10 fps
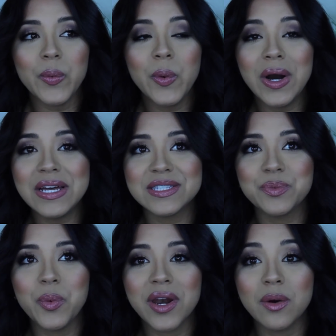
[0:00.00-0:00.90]
was
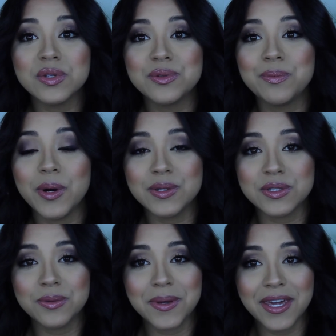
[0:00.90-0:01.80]
what I was
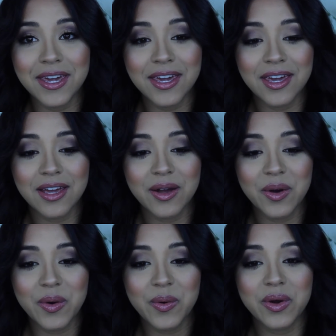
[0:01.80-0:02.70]
supposed to be,
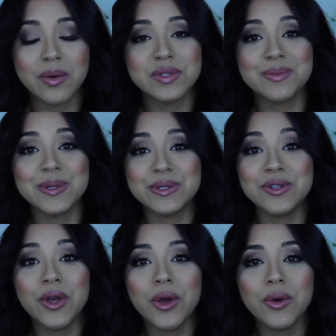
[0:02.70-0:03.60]
what I was supposed to
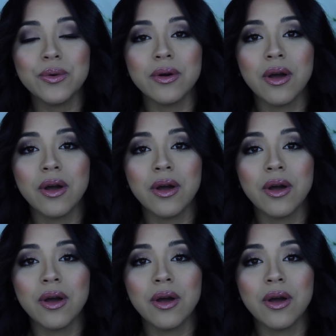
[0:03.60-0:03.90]
do,